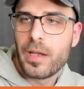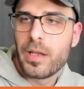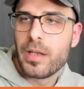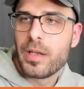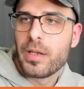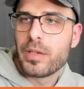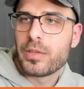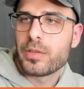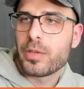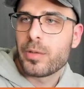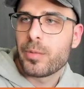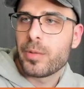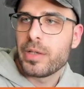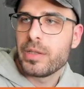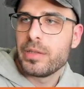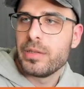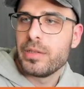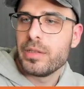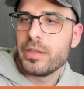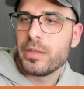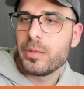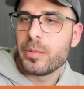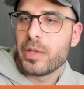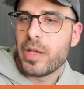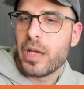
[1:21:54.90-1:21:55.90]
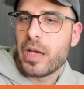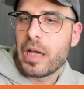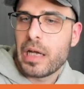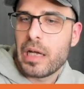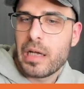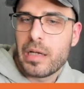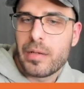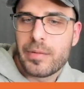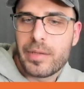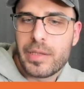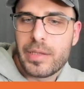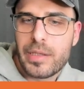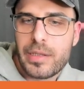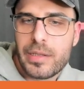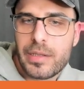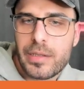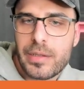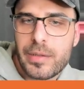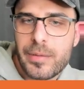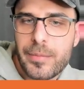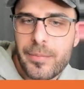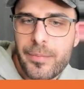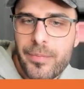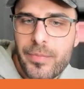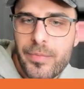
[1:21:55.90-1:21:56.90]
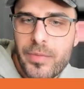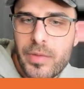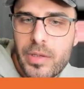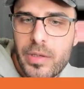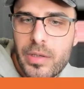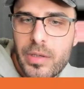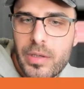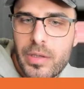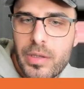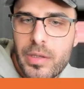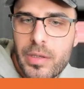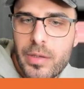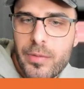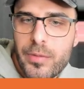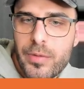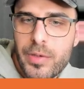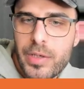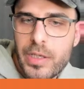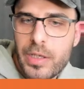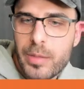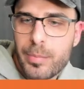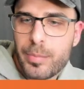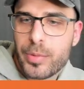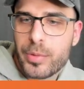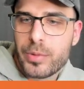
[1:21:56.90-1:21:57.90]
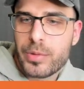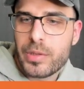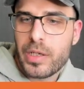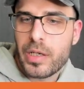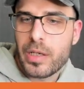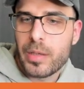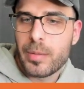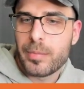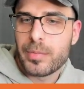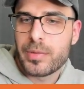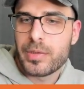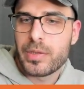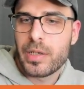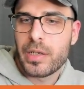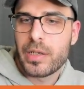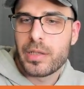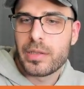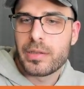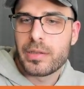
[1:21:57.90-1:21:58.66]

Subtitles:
so right here we have a 3D Bootcamp chat.